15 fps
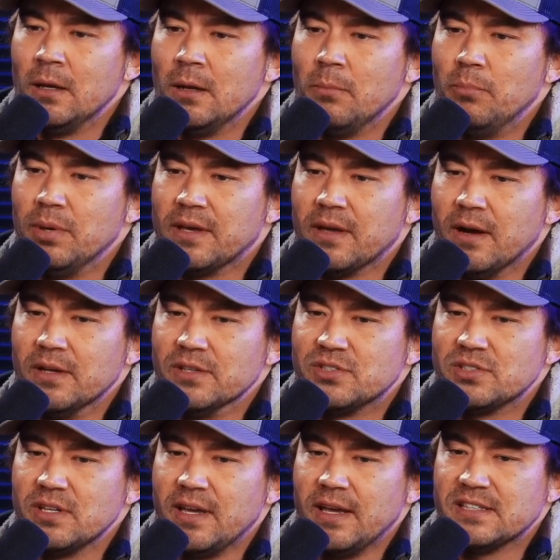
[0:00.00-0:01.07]

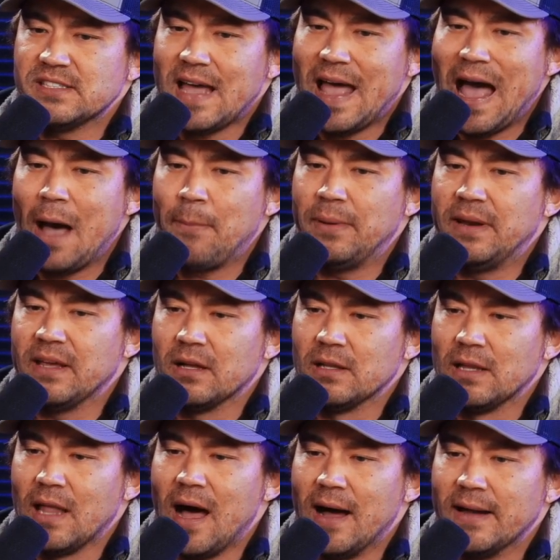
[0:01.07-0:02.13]
because it's happening a
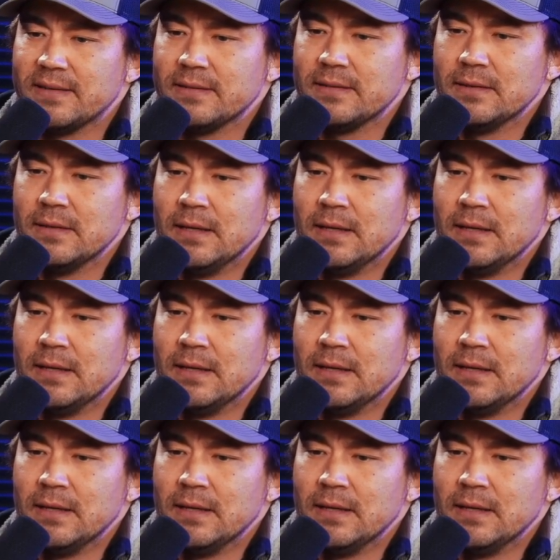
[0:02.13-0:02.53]
lot